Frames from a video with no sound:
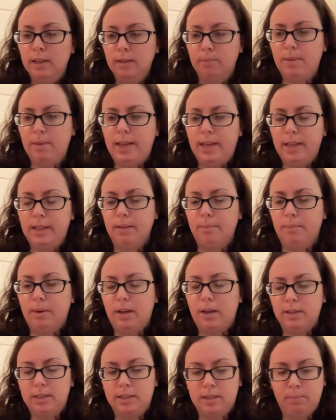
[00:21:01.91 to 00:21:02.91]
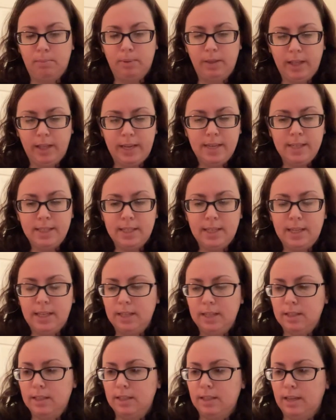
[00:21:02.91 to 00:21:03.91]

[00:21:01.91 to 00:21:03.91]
making the box a play set.